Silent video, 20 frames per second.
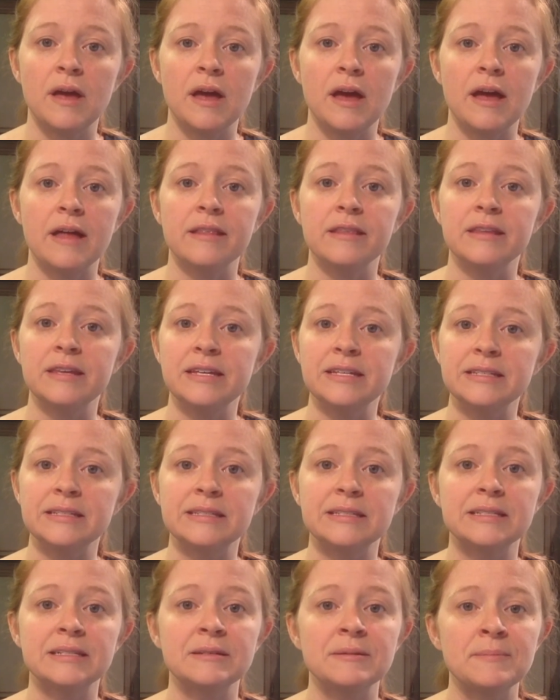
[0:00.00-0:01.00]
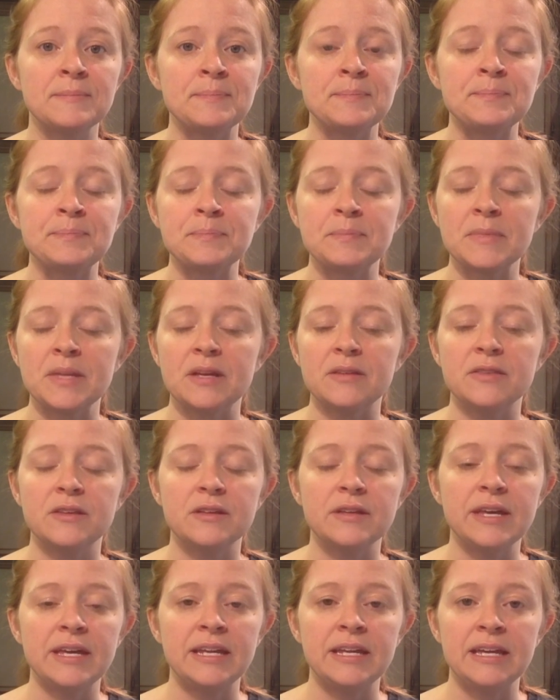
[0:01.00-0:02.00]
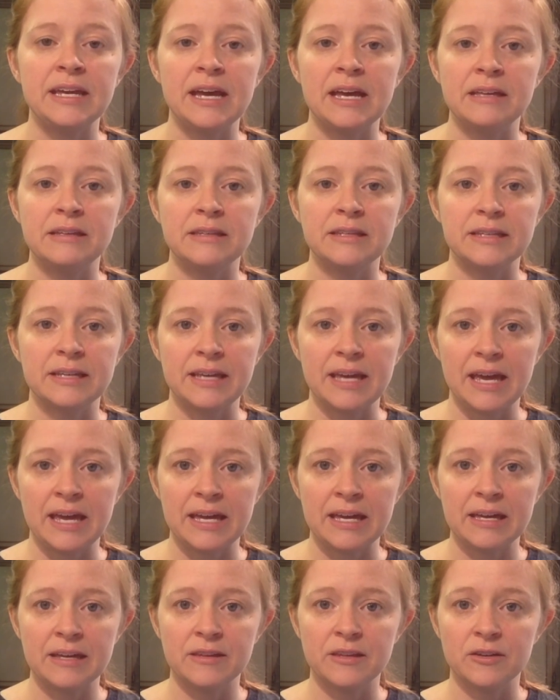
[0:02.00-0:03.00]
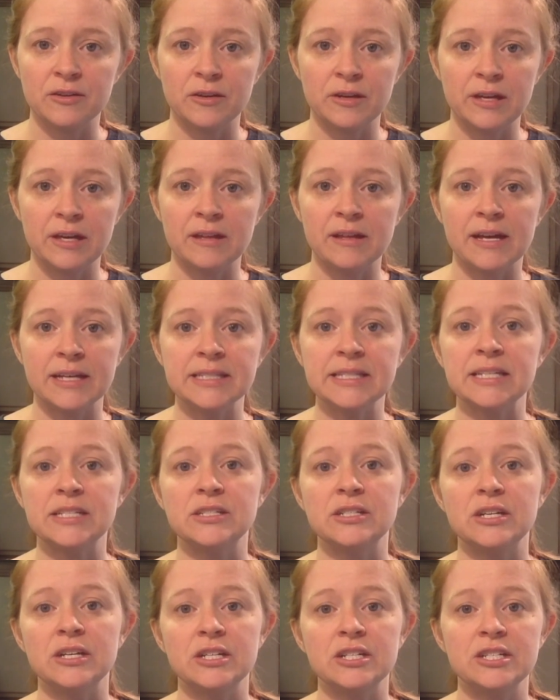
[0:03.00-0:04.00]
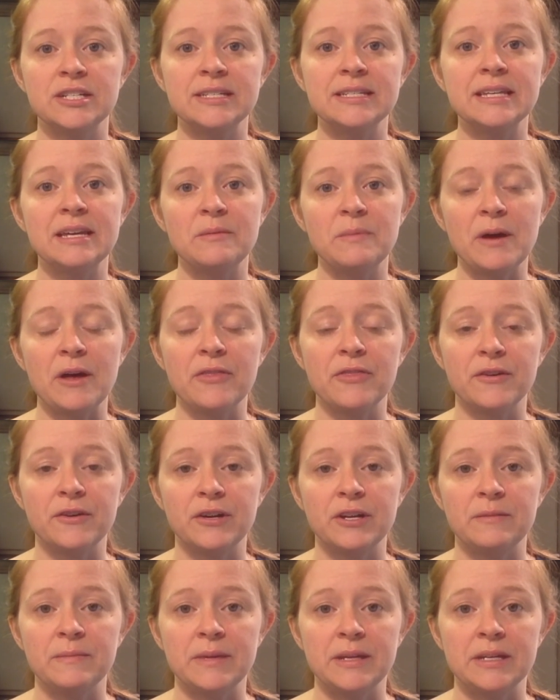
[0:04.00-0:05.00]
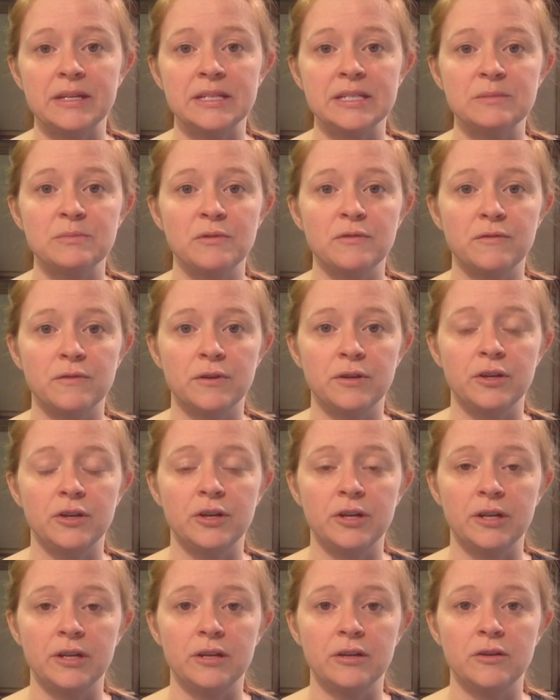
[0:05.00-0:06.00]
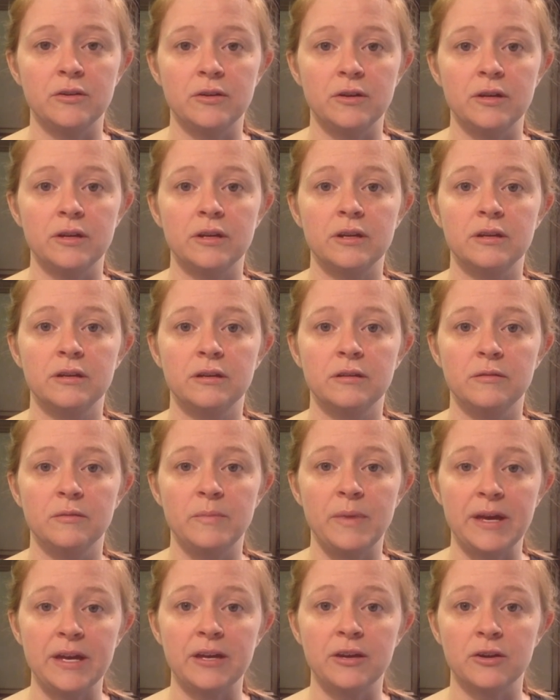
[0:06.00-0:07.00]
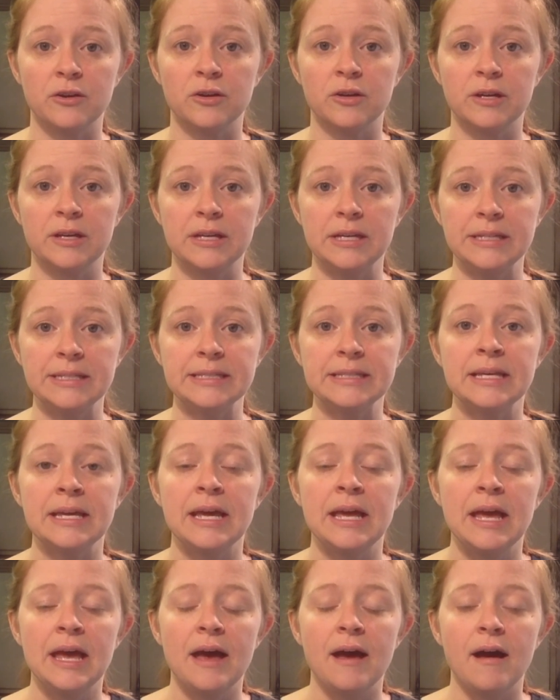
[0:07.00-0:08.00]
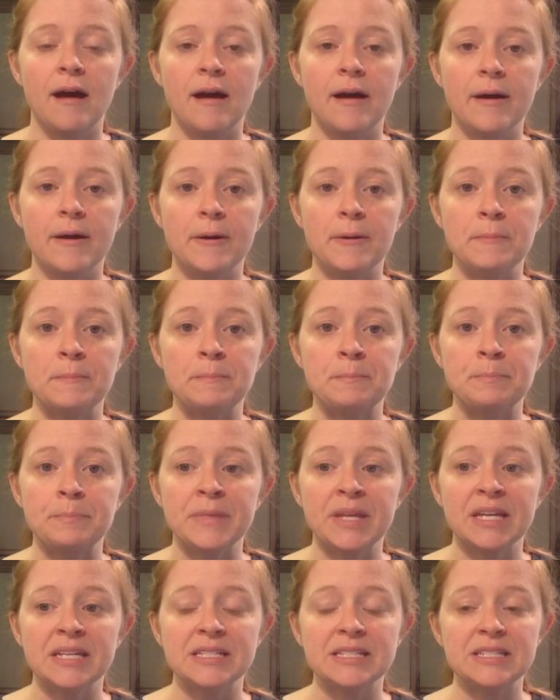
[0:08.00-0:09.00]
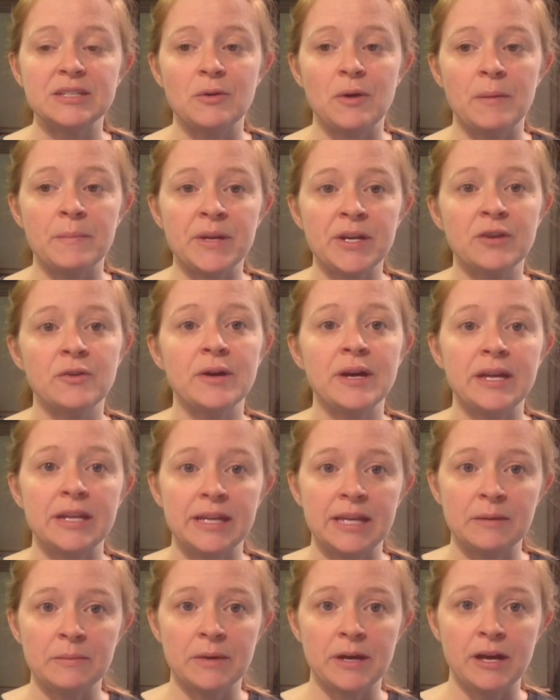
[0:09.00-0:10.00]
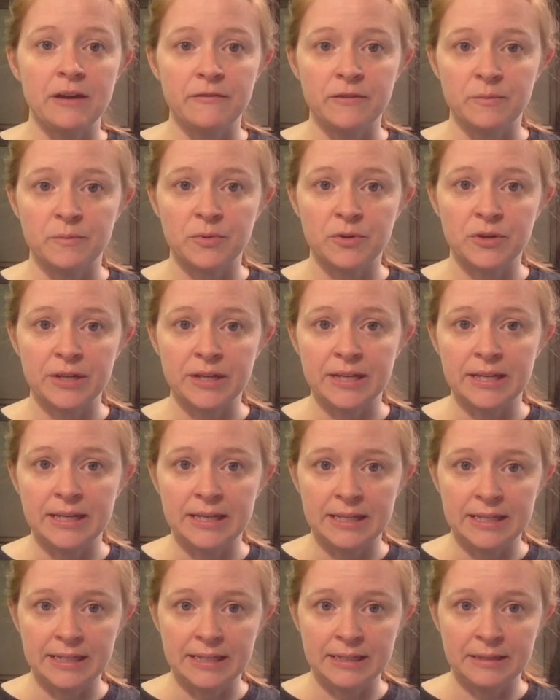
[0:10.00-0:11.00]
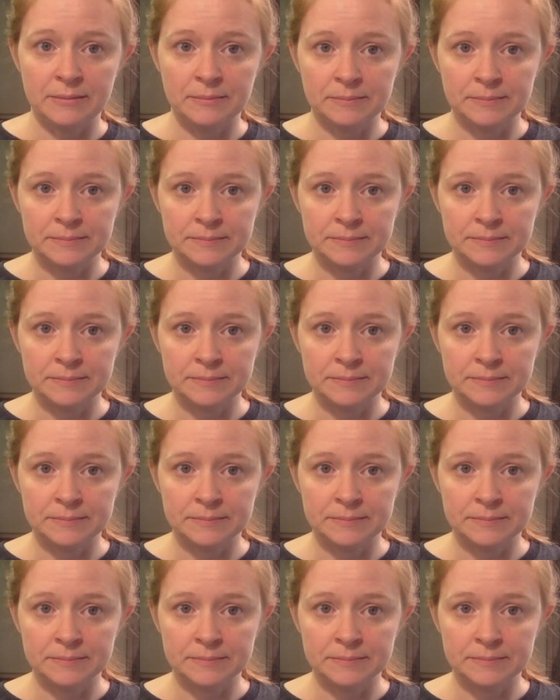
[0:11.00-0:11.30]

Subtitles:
At least the lady at the cookie class I took, she said about 30 minutes before you're gonna bake your cookies. So I'm gonna go ahead and get my oven preheating,